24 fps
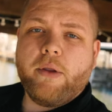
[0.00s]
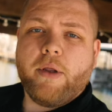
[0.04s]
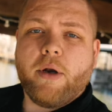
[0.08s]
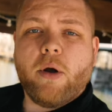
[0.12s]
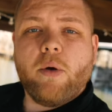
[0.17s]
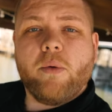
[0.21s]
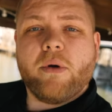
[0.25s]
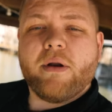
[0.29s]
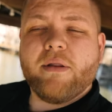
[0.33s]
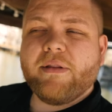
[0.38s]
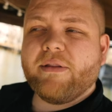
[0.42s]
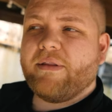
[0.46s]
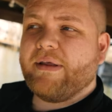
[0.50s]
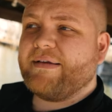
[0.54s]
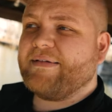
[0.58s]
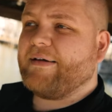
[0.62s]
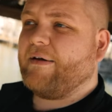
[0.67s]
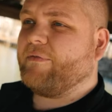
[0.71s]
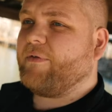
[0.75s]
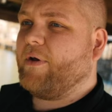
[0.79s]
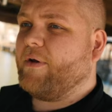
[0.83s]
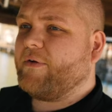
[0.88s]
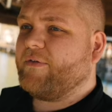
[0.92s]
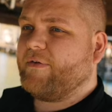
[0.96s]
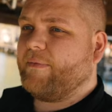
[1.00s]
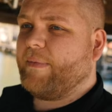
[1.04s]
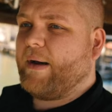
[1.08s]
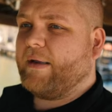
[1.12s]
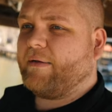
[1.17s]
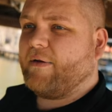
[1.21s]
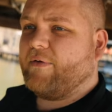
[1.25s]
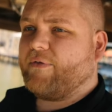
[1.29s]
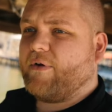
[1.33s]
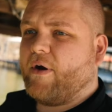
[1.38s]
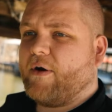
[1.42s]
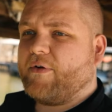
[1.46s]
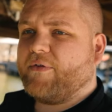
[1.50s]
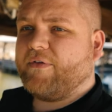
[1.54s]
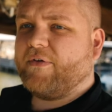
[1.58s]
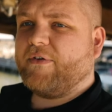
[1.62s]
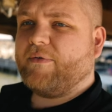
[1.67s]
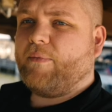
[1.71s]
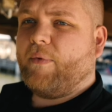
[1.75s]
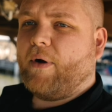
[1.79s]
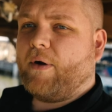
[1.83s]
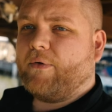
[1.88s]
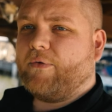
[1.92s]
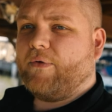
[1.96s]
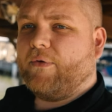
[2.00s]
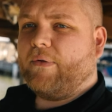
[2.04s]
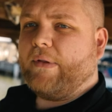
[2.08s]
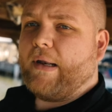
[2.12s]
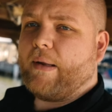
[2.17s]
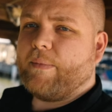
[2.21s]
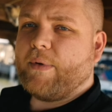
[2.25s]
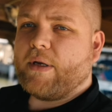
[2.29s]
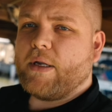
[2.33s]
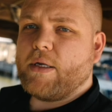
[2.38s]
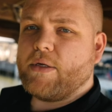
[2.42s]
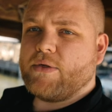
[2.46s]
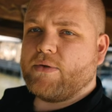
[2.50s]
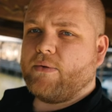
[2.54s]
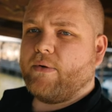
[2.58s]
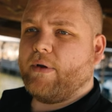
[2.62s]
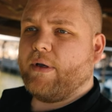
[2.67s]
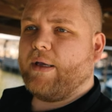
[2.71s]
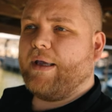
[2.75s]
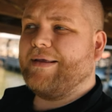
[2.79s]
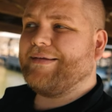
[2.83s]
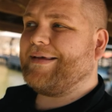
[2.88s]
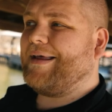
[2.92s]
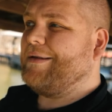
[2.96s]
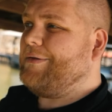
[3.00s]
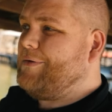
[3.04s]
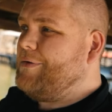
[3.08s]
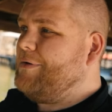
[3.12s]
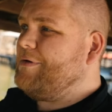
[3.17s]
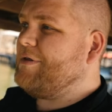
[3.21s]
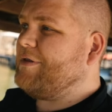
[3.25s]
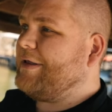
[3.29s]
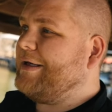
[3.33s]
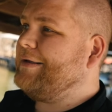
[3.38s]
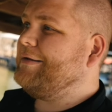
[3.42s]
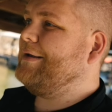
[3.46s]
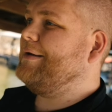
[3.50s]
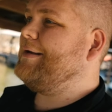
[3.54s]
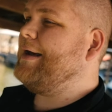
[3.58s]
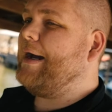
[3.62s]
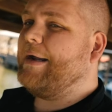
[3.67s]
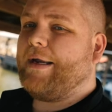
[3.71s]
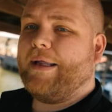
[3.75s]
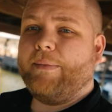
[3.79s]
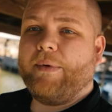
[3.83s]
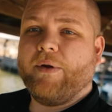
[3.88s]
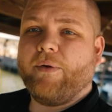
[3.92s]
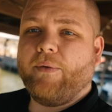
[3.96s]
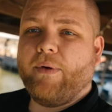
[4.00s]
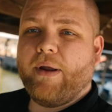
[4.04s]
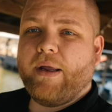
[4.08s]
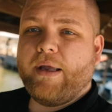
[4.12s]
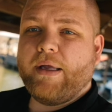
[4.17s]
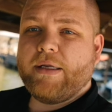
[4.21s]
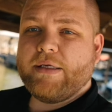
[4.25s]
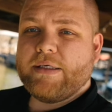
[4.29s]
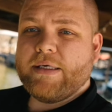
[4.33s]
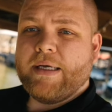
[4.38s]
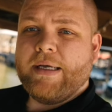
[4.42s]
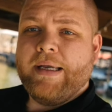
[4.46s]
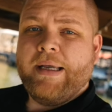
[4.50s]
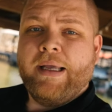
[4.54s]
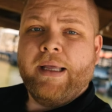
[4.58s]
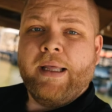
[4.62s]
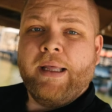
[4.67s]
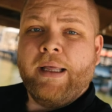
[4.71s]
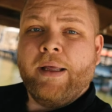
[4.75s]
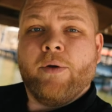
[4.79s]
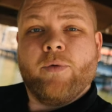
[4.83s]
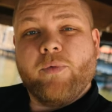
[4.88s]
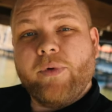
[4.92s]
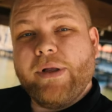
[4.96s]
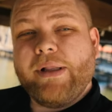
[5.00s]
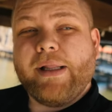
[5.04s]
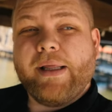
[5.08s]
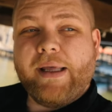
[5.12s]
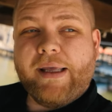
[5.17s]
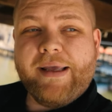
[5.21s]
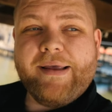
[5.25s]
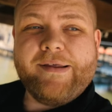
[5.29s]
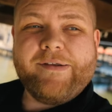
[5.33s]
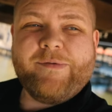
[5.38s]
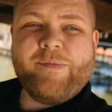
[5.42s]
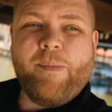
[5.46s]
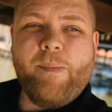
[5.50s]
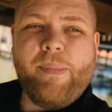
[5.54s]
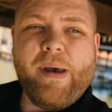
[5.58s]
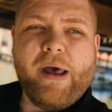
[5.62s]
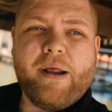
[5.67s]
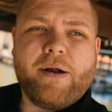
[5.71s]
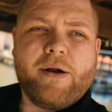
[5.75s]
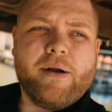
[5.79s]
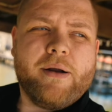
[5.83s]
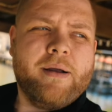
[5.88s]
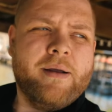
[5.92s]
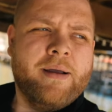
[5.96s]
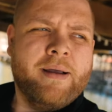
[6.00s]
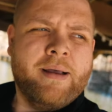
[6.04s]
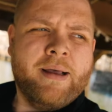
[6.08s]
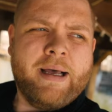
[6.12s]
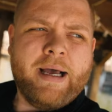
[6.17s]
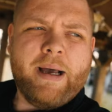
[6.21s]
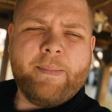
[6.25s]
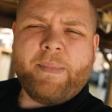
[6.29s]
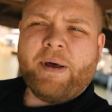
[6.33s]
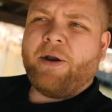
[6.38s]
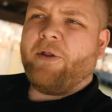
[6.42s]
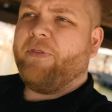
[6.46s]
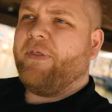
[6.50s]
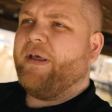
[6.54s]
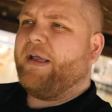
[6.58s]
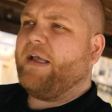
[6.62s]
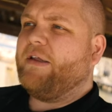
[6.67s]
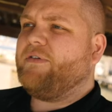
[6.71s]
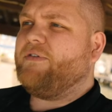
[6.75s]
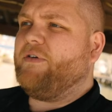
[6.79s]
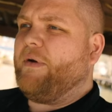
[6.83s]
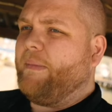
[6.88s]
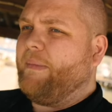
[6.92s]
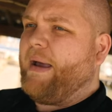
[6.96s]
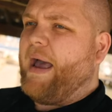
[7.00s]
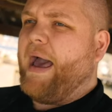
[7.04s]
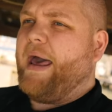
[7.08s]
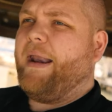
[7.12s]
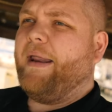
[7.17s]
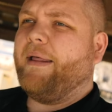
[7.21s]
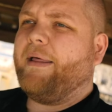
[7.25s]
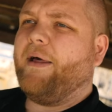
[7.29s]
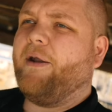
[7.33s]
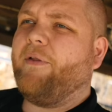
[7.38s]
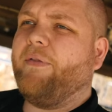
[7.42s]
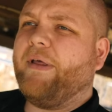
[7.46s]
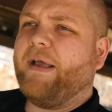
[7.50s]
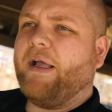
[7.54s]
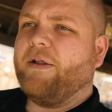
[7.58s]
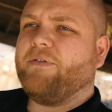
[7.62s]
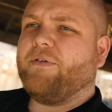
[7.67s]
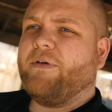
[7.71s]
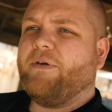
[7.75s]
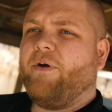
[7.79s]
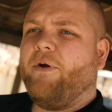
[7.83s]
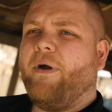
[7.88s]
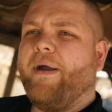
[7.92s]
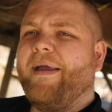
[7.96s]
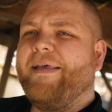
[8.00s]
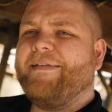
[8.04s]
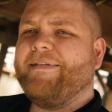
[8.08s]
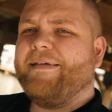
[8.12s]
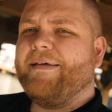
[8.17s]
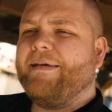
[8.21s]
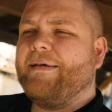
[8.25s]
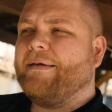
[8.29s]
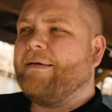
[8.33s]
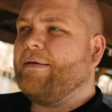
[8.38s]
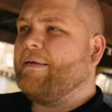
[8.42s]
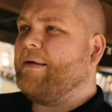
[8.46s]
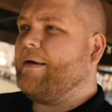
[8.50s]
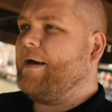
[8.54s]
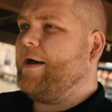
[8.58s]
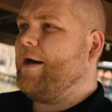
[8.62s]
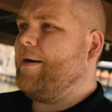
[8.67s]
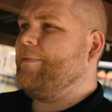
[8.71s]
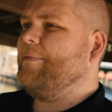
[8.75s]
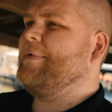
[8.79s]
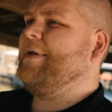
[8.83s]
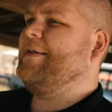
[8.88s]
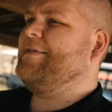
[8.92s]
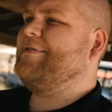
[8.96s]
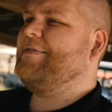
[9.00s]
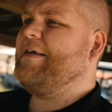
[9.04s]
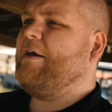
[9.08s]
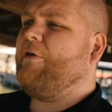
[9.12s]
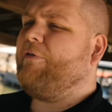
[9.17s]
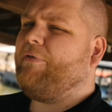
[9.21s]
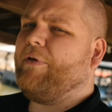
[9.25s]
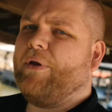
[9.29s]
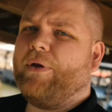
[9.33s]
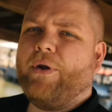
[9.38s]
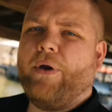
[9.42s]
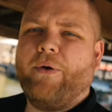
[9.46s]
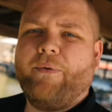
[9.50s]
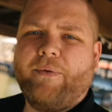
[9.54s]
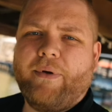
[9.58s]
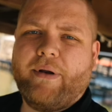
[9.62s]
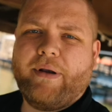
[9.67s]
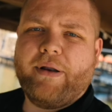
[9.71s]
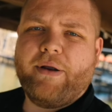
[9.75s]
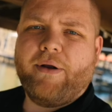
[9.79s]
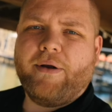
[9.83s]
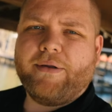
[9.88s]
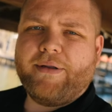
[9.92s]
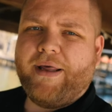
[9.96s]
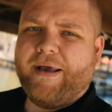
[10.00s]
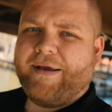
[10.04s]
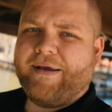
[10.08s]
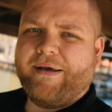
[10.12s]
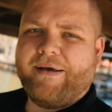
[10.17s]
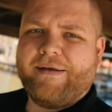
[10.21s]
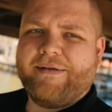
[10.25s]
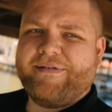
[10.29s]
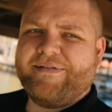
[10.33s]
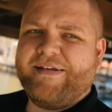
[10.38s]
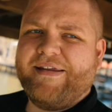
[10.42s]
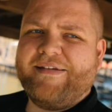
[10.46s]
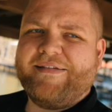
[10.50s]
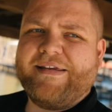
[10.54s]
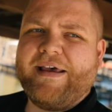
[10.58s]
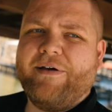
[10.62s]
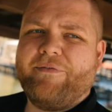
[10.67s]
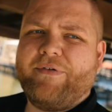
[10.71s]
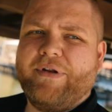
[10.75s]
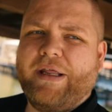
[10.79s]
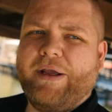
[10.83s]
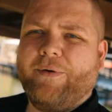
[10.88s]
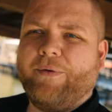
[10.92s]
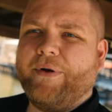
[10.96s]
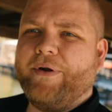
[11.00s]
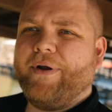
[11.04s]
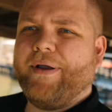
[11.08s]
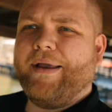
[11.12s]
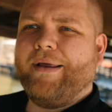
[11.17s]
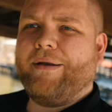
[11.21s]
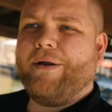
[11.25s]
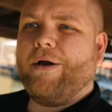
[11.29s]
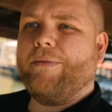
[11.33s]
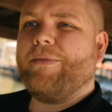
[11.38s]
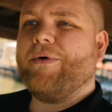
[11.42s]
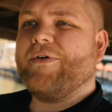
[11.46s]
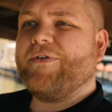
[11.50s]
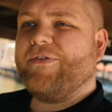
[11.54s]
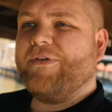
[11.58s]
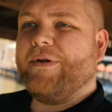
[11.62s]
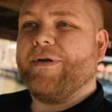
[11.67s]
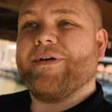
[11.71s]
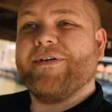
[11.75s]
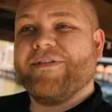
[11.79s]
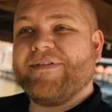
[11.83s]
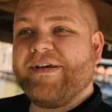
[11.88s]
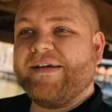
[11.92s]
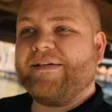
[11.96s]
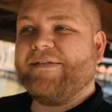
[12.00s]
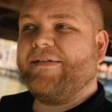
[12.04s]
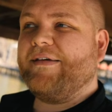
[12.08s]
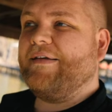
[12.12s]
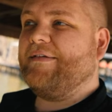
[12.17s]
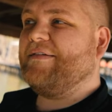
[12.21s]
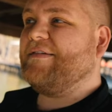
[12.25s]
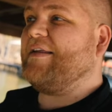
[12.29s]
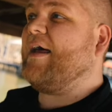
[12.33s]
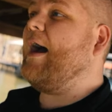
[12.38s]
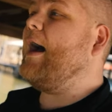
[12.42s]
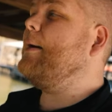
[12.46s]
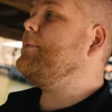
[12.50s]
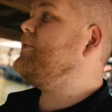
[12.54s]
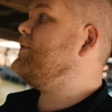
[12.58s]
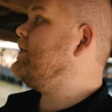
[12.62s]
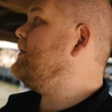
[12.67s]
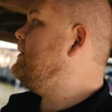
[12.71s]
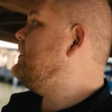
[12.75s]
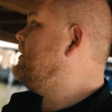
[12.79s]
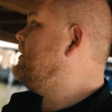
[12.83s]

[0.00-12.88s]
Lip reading: You know, one of the things I've noticed about this R6 Mark II that I've been enjoying is I do think the dynamic range really is better. I don't think it's dramatic. I don't think it's crazy. It's definitely nowhere near like a C70 where you're getting almost, you know, 16 stops.